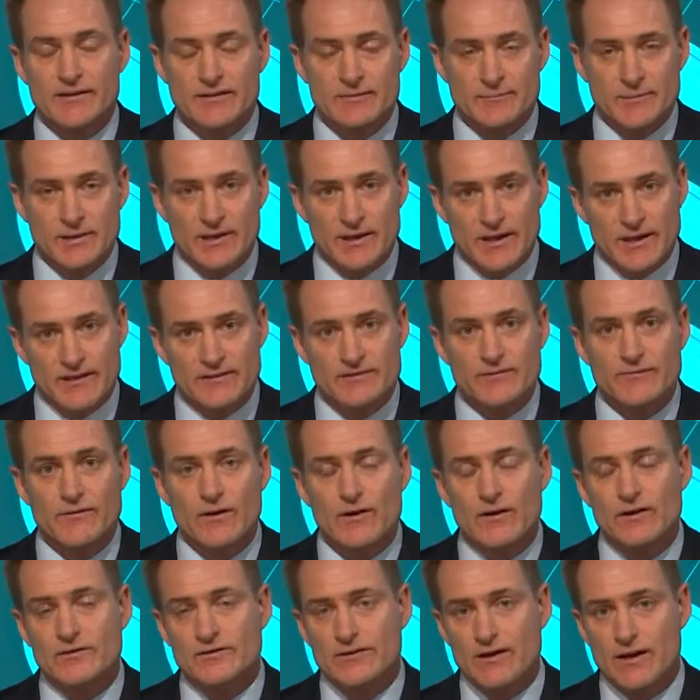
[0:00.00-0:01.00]
to be less
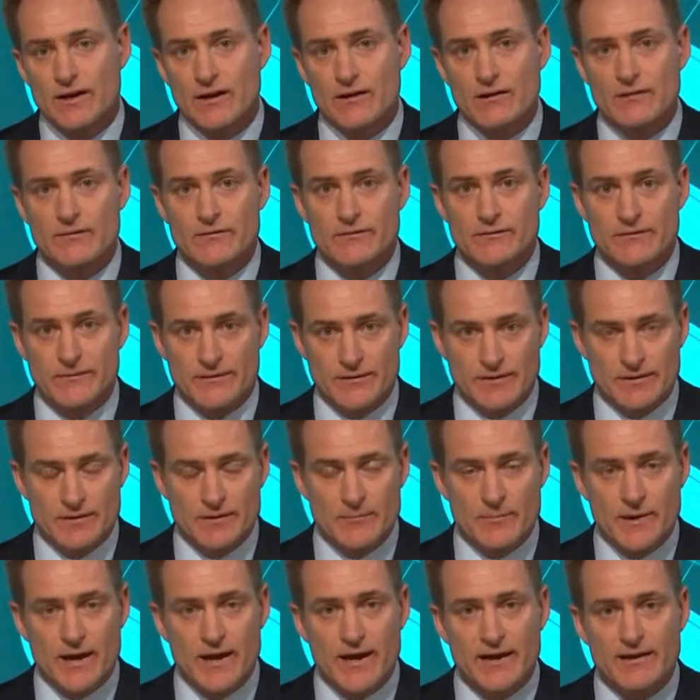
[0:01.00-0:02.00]
volatile than the
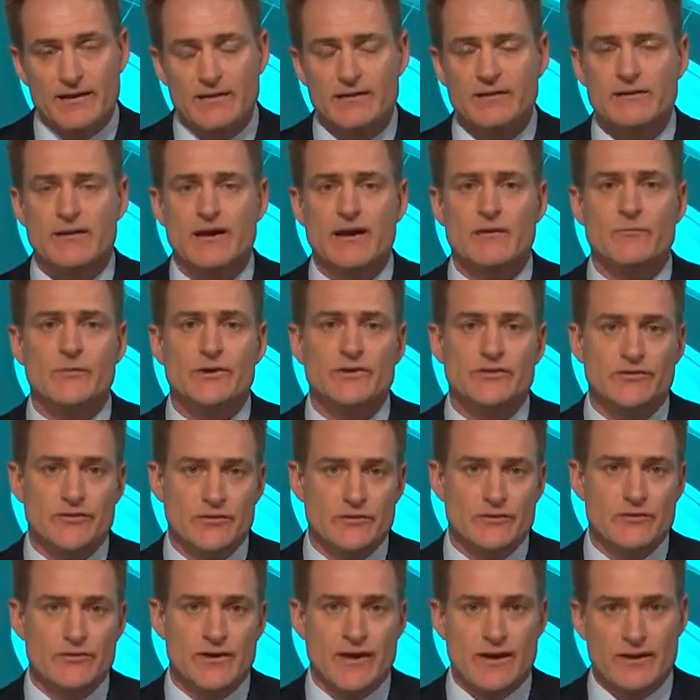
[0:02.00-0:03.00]
market, and we
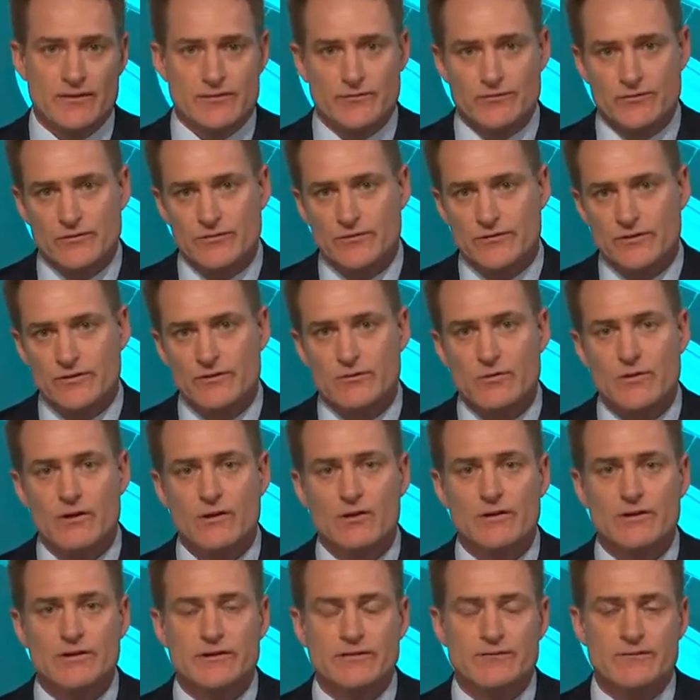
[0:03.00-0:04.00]
do that through the
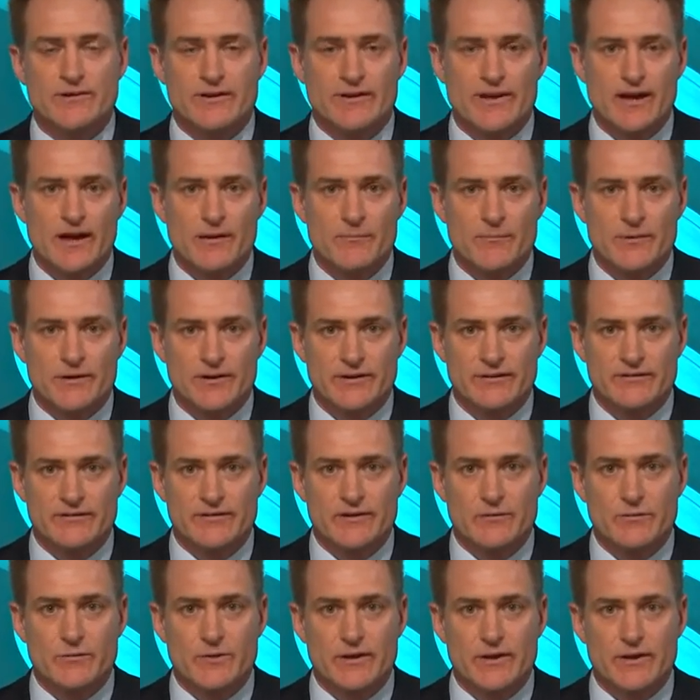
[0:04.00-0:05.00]
quality of the companies
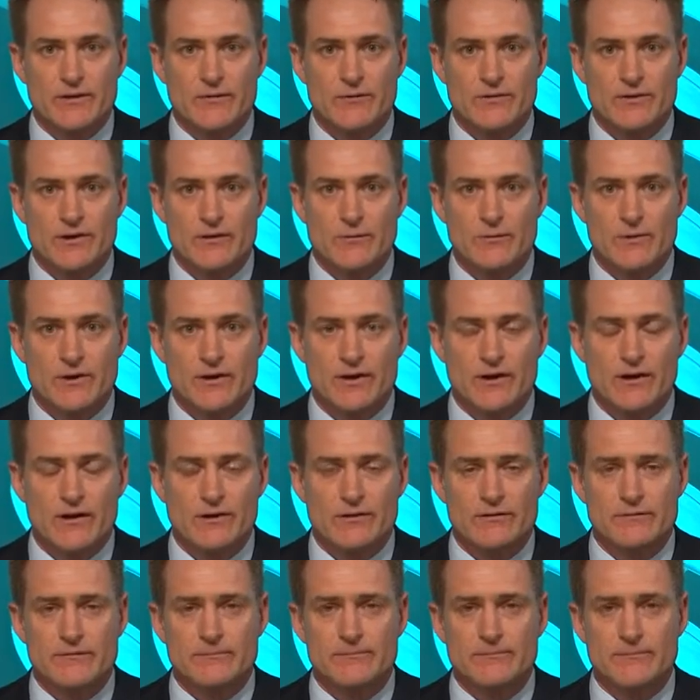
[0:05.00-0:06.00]
that we
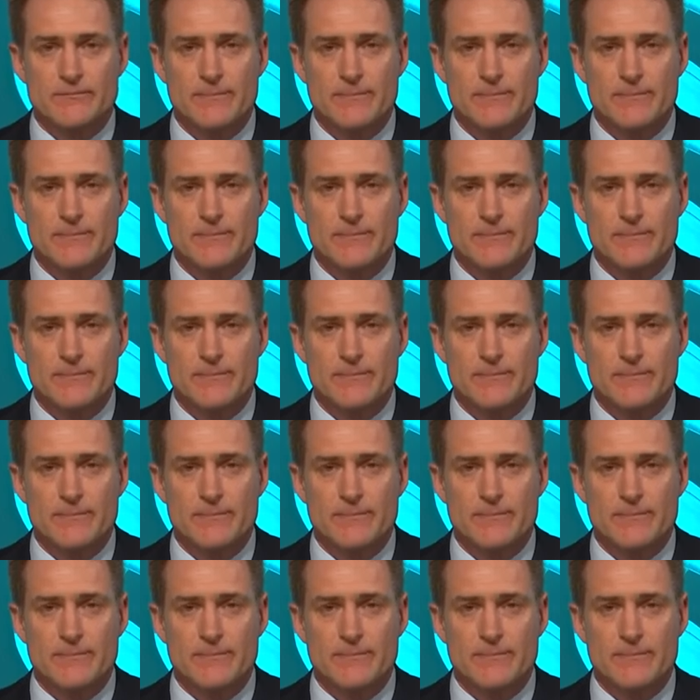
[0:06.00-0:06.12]
own.